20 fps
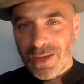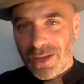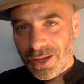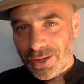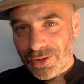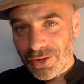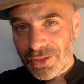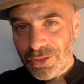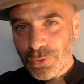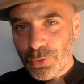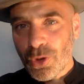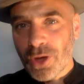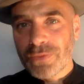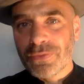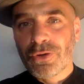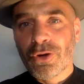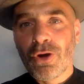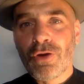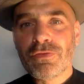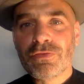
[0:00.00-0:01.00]
Another one
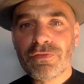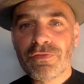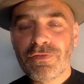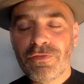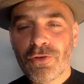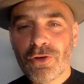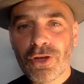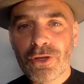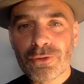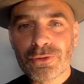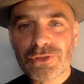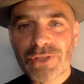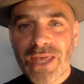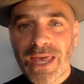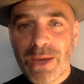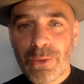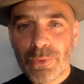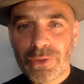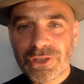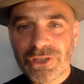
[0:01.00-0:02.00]
that often follows
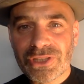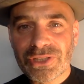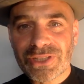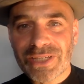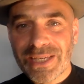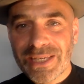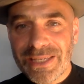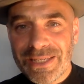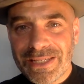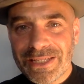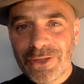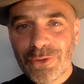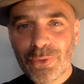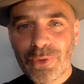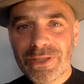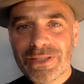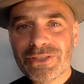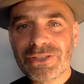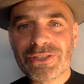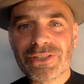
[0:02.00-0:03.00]
that, which is
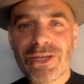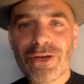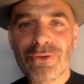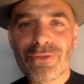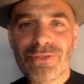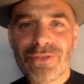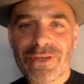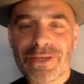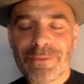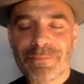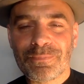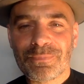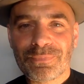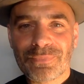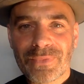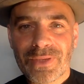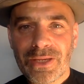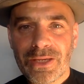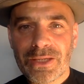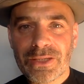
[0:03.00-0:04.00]
equally stealthy,
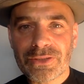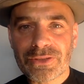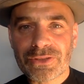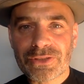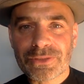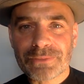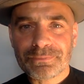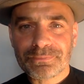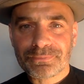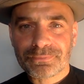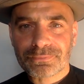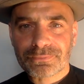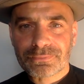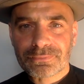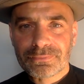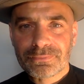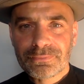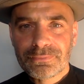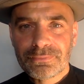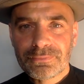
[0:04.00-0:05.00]
is
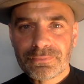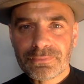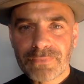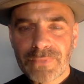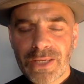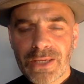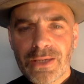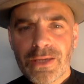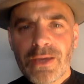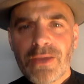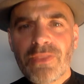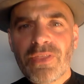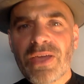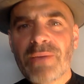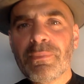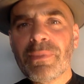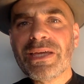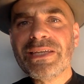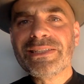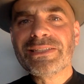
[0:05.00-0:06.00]
they
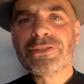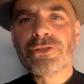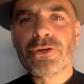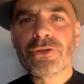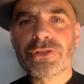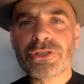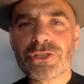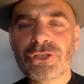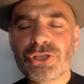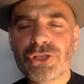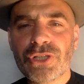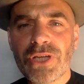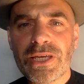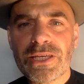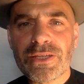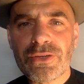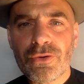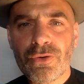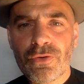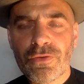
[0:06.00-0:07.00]
may start to
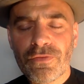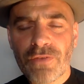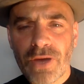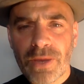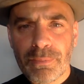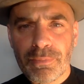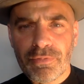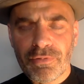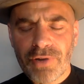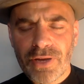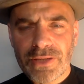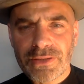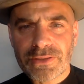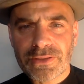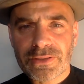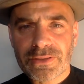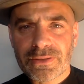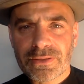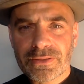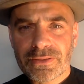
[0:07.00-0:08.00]
shake or
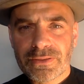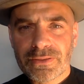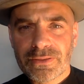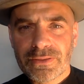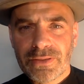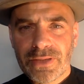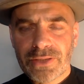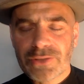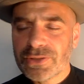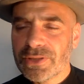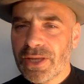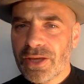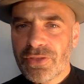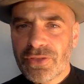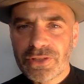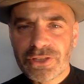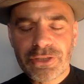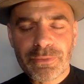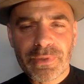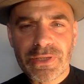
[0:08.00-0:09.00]
vibrate. It's
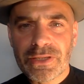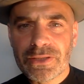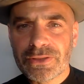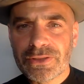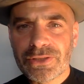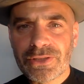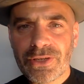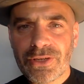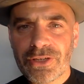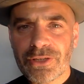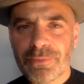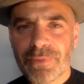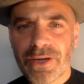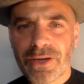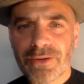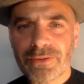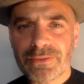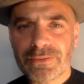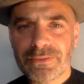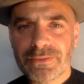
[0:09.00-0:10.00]
nothing to be concerned
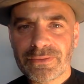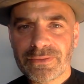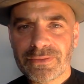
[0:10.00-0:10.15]
about.